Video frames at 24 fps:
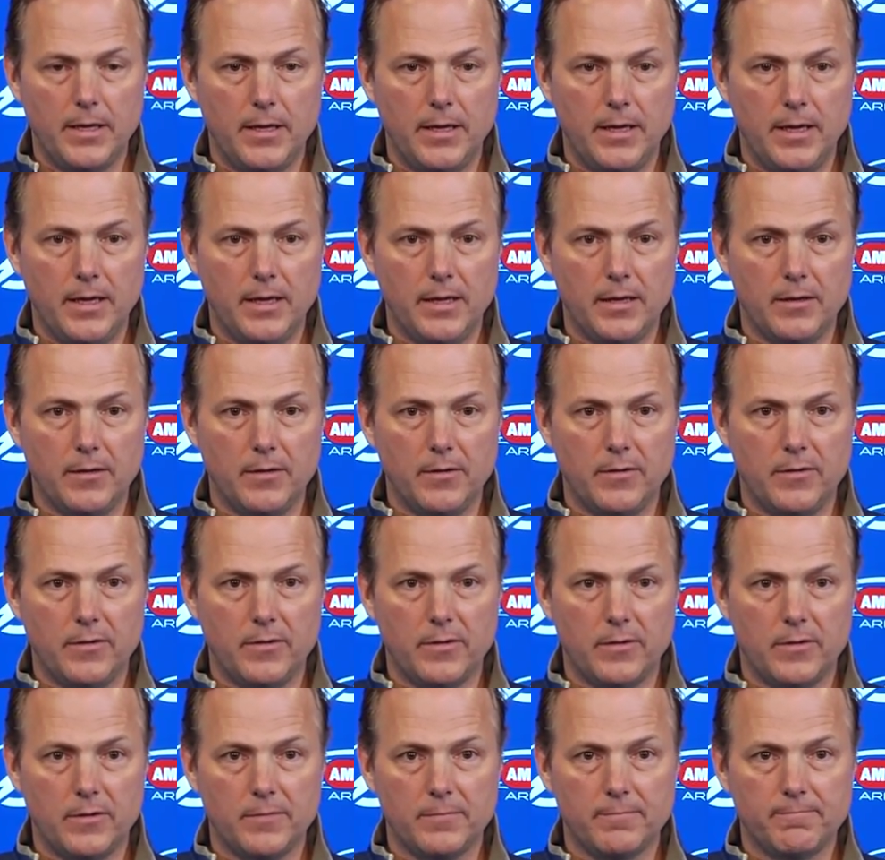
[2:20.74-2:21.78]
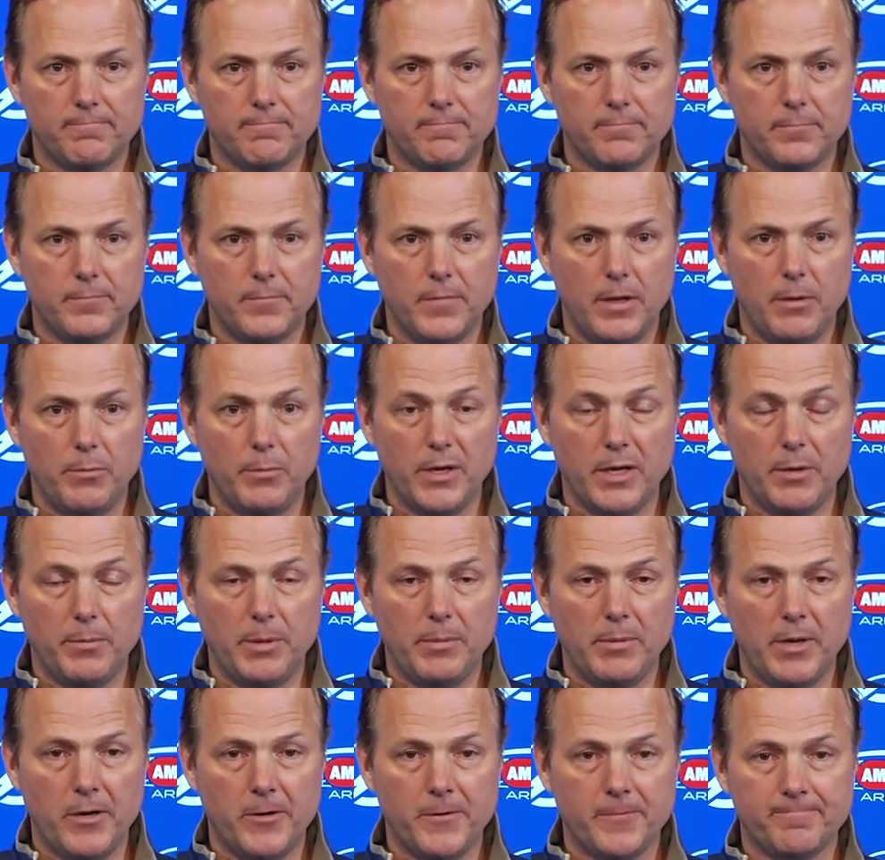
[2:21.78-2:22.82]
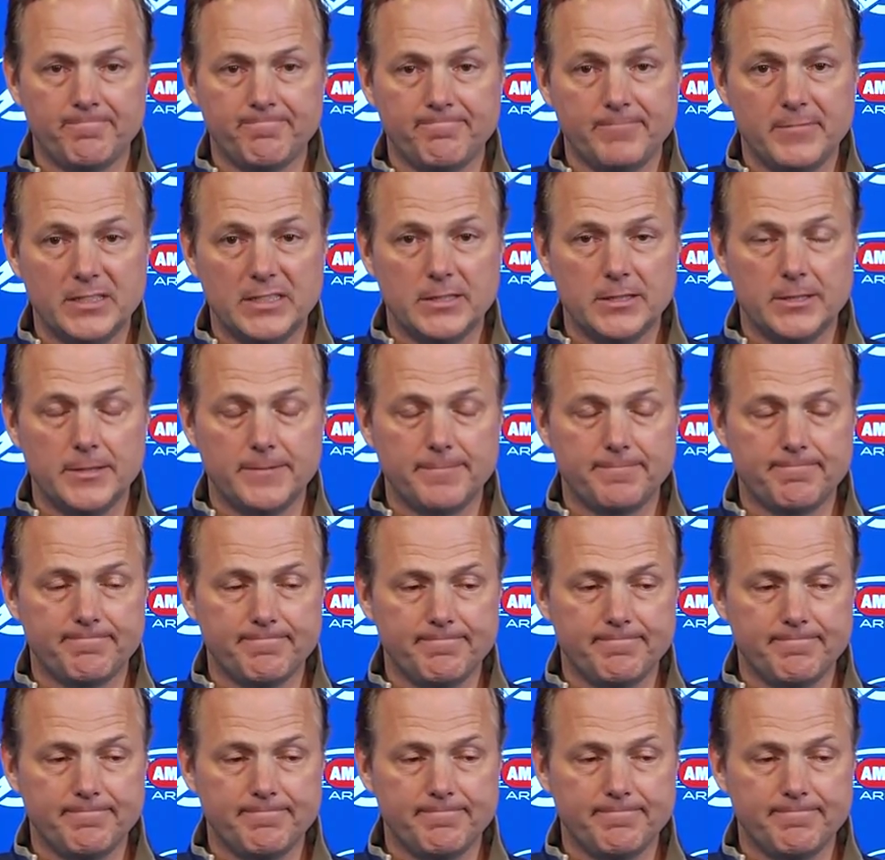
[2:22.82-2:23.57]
And we got to be better. That's it.